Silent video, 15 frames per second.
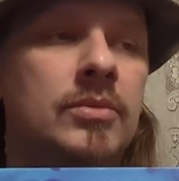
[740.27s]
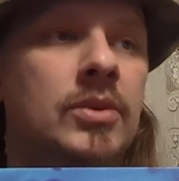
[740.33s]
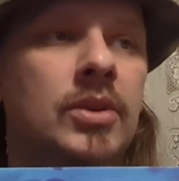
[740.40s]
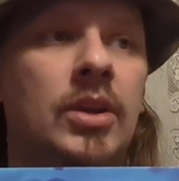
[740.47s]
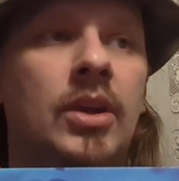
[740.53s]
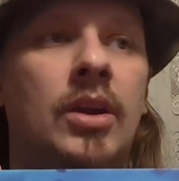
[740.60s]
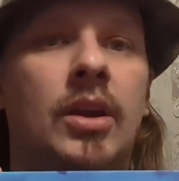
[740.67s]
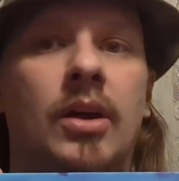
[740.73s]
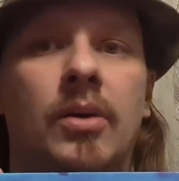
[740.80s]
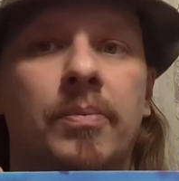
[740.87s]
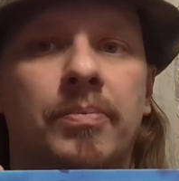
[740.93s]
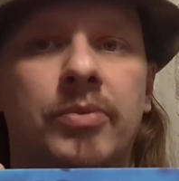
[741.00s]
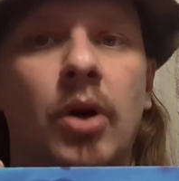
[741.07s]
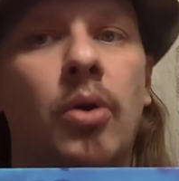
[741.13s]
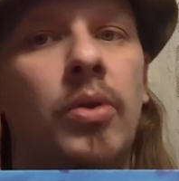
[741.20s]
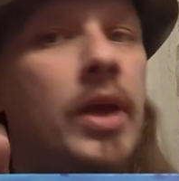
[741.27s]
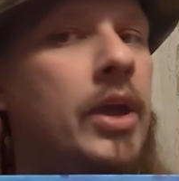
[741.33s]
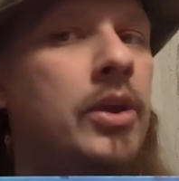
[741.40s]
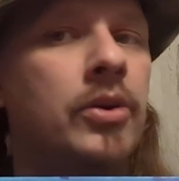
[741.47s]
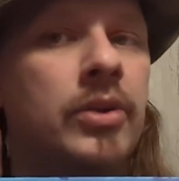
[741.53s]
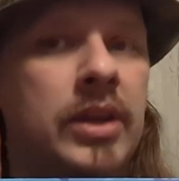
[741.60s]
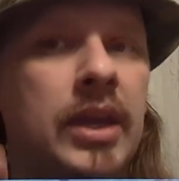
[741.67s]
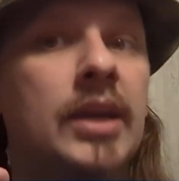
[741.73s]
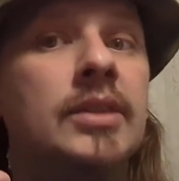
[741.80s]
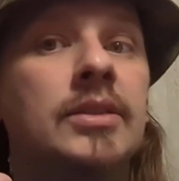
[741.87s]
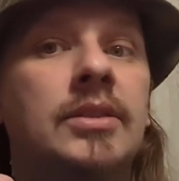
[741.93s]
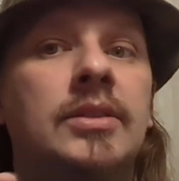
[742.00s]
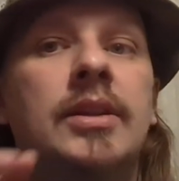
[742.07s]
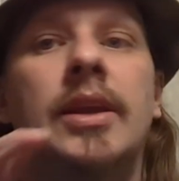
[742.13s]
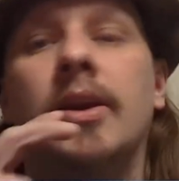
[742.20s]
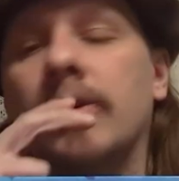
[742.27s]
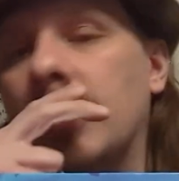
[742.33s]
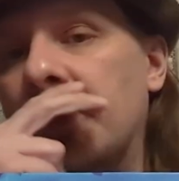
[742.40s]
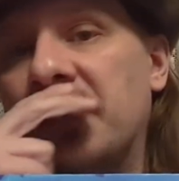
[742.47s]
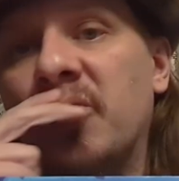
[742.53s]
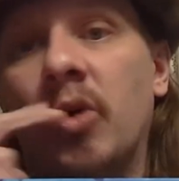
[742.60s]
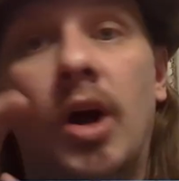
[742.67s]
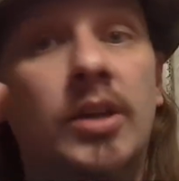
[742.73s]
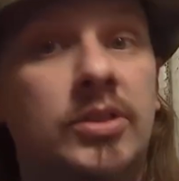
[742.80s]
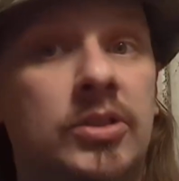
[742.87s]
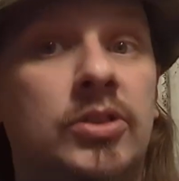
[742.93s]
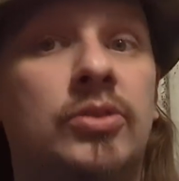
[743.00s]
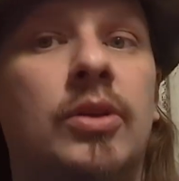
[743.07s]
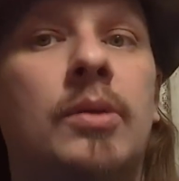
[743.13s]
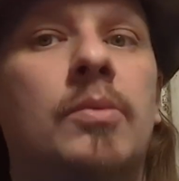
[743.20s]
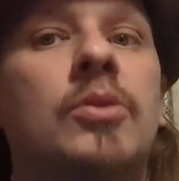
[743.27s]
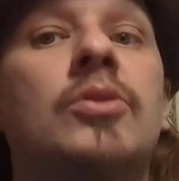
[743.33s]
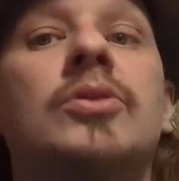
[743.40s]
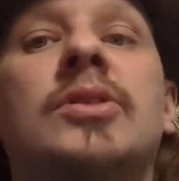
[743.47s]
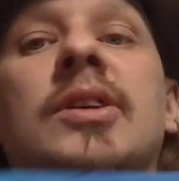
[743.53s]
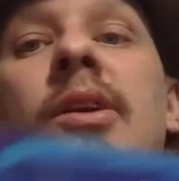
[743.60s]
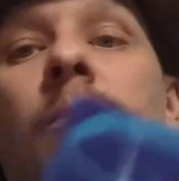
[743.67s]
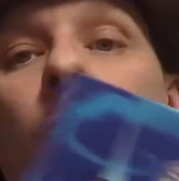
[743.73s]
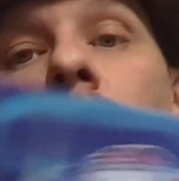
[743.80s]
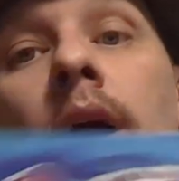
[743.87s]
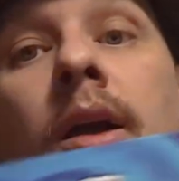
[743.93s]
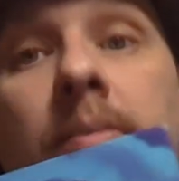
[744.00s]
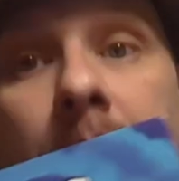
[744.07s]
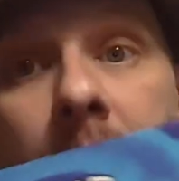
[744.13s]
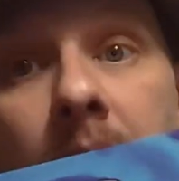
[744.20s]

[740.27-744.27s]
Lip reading: don't let your kids near them, cross the street when you see them walking